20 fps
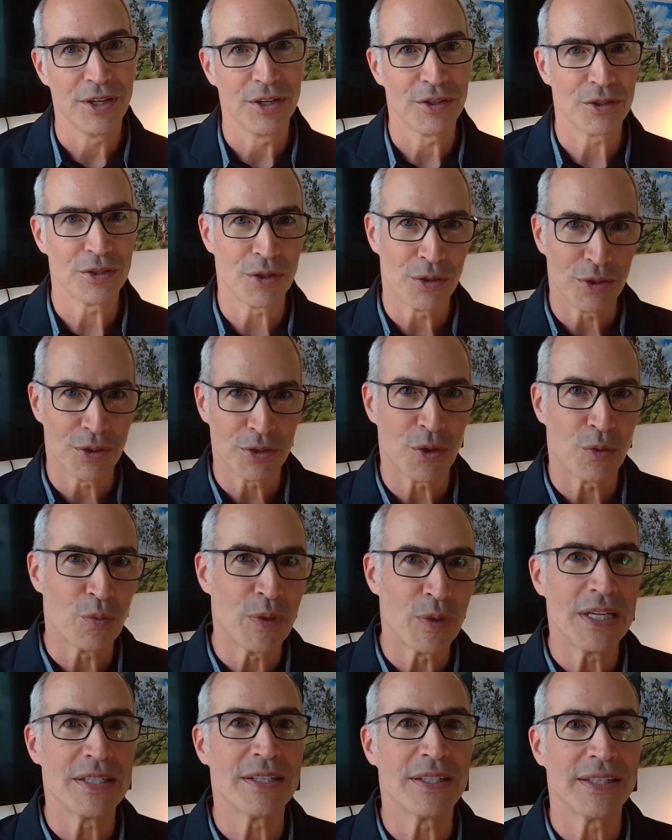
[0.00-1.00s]
So there's a
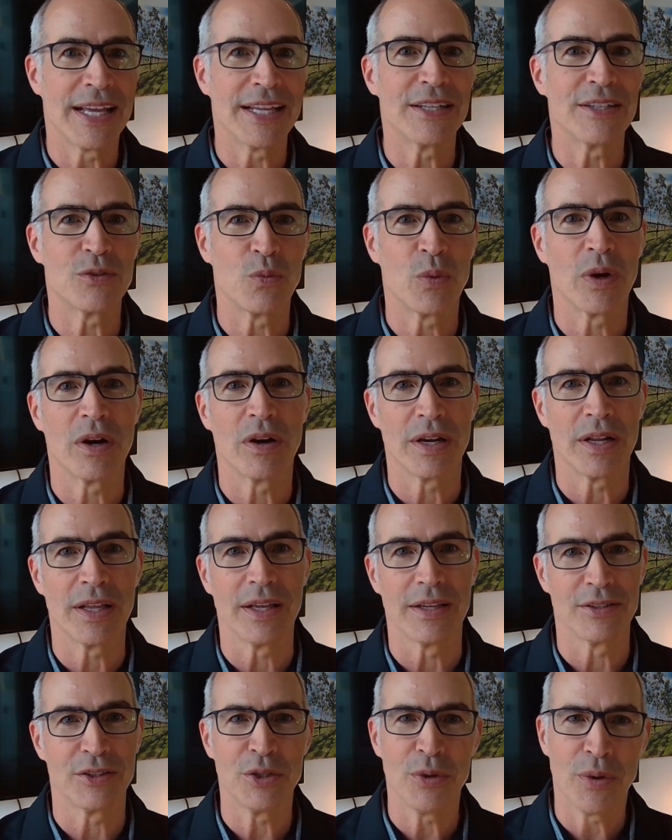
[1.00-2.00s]
reason that's where it
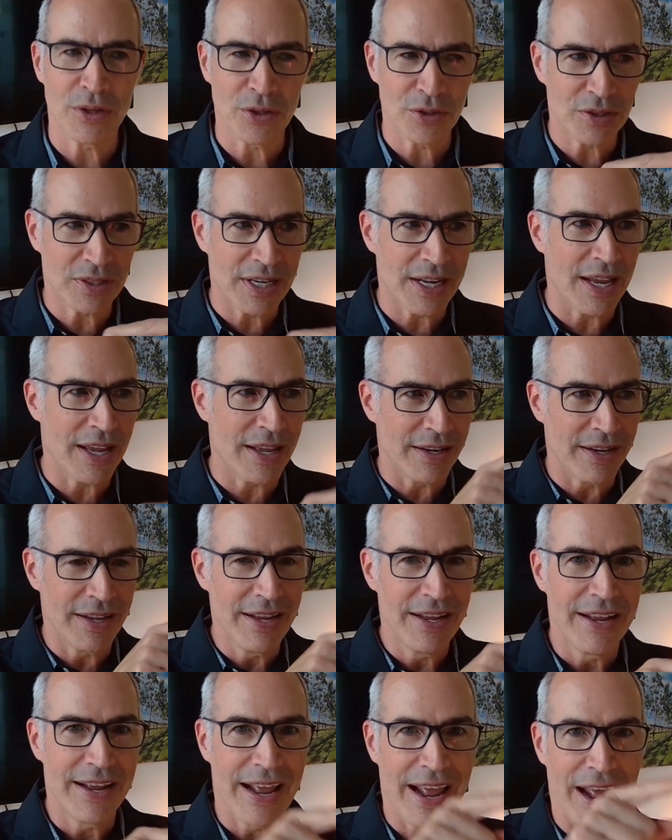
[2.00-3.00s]
is. You understand
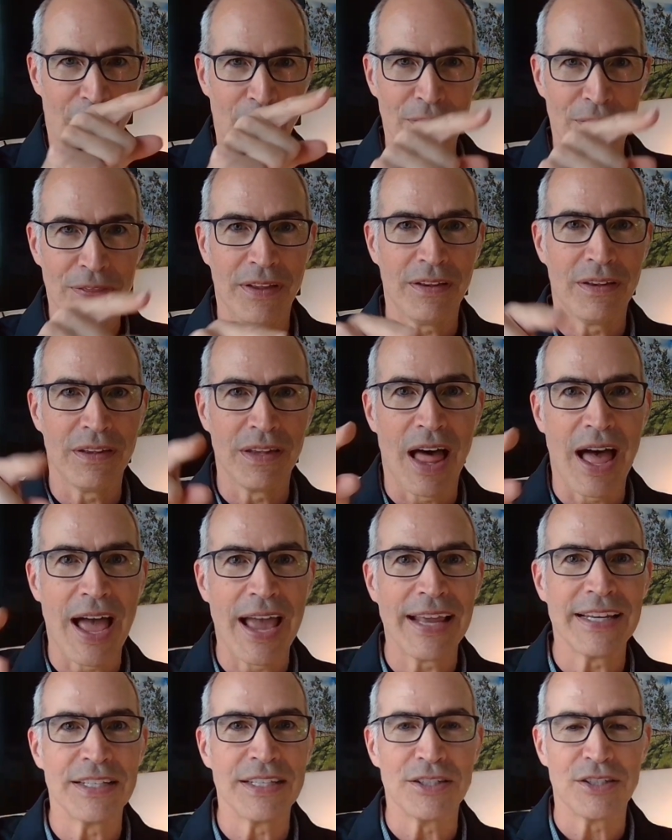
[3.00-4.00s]
how the
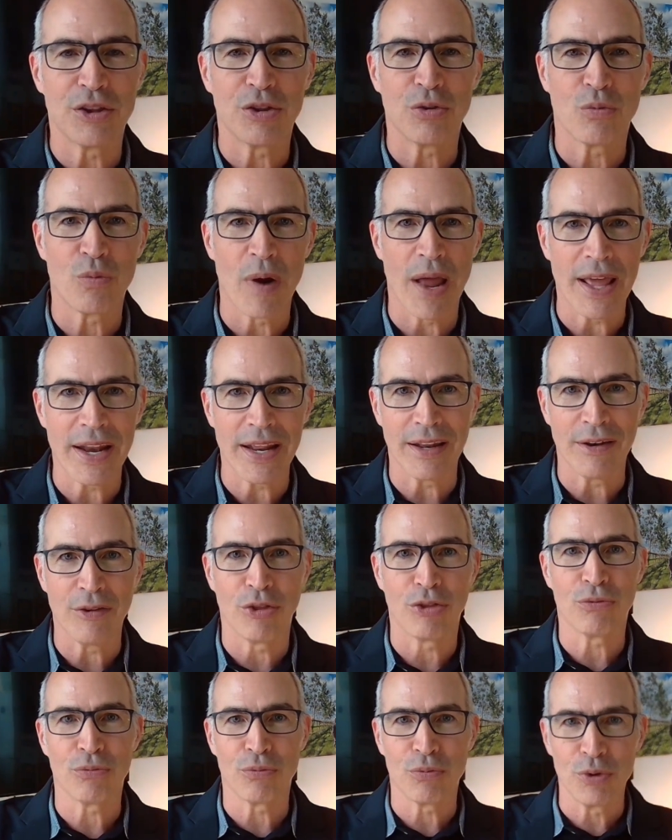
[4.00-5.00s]
line is threaded
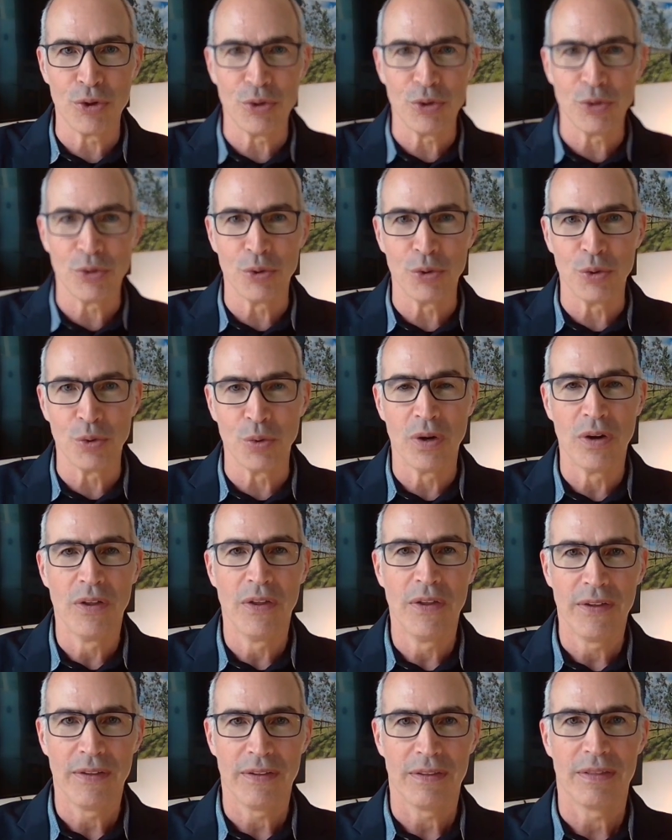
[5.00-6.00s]
through
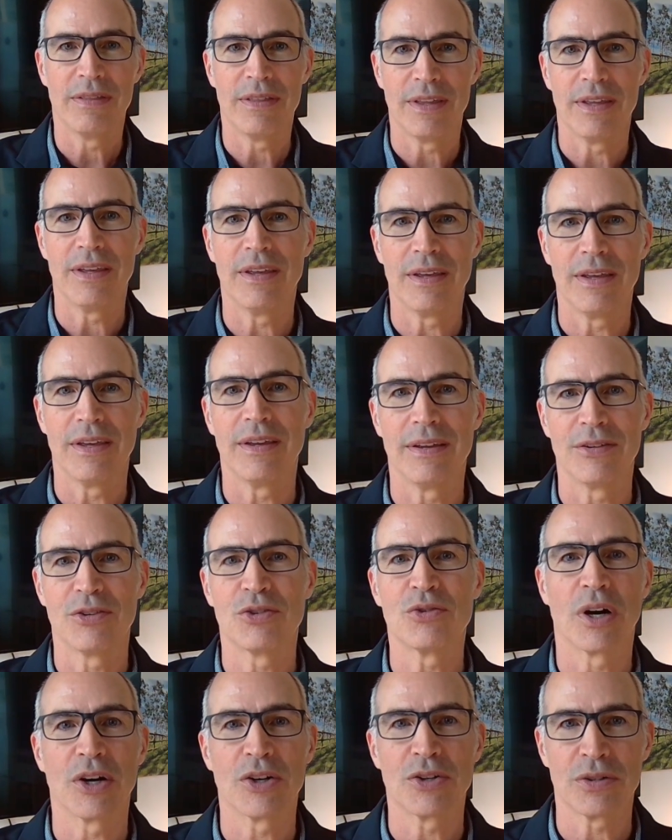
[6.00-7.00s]
the
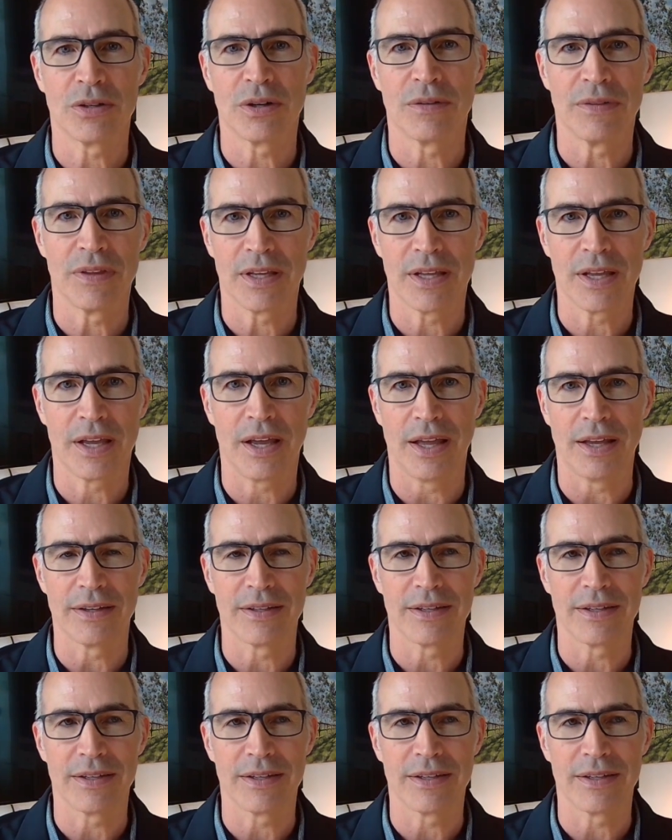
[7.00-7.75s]
structure of the cut.